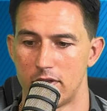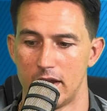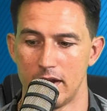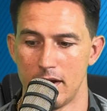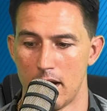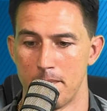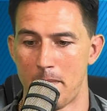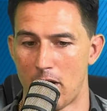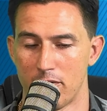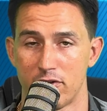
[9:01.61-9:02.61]
the
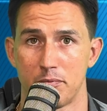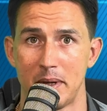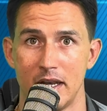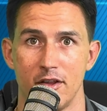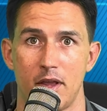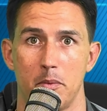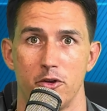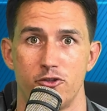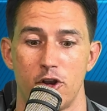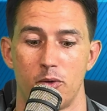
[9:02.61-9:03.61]
amount of speed he's able
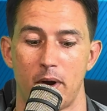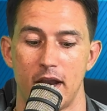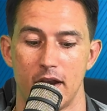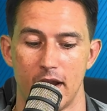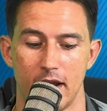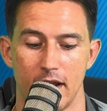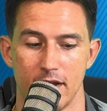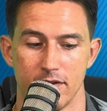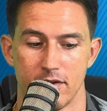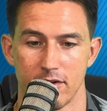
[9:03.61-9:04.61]
to generate
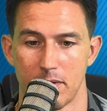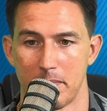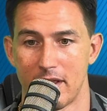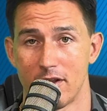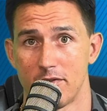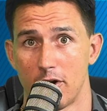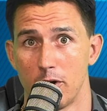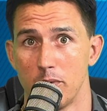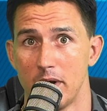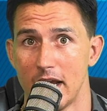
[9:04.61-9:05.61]
is something that is very
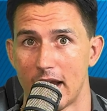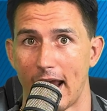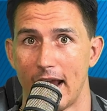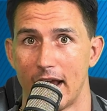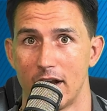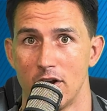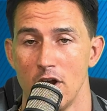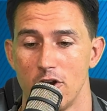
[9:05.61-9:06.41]
unique and